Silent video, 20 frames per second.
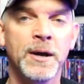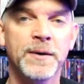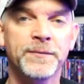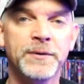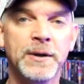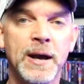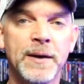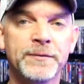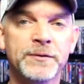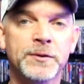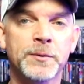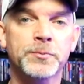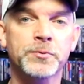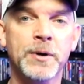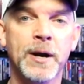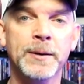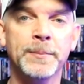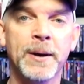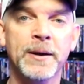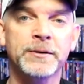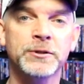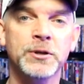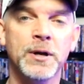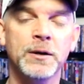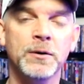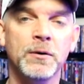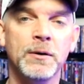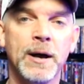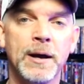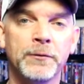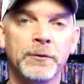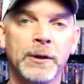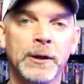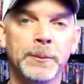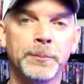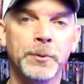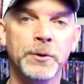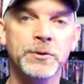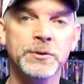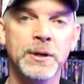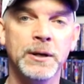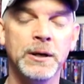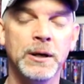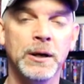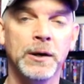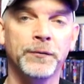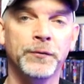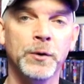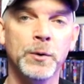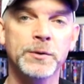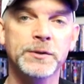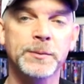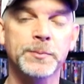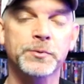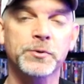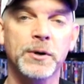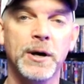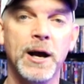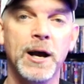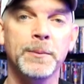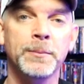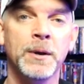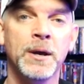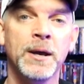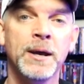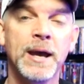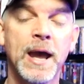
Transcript: If you haven't subscribed to my channel, I'd really appreciate it if you would subscribe.